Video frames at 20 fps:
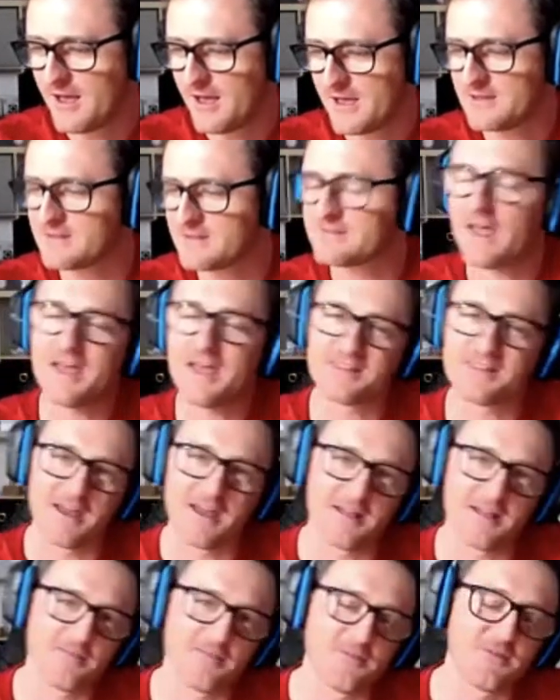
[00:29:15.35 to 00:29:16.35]
In saying
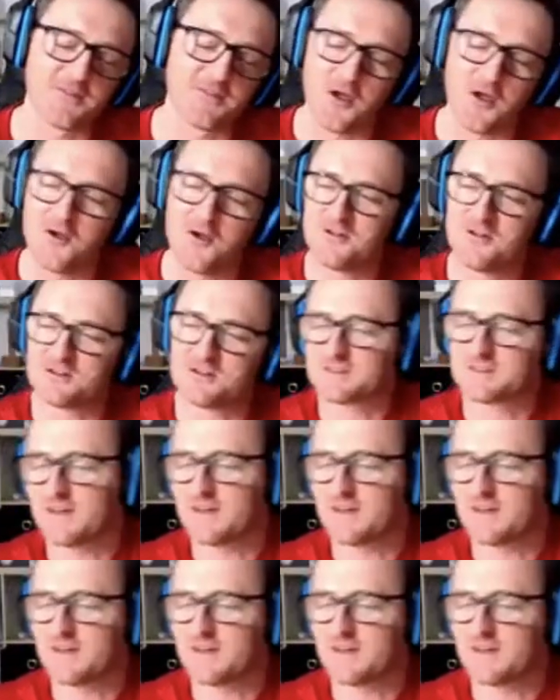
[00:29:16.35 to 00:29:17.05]
that, Doge,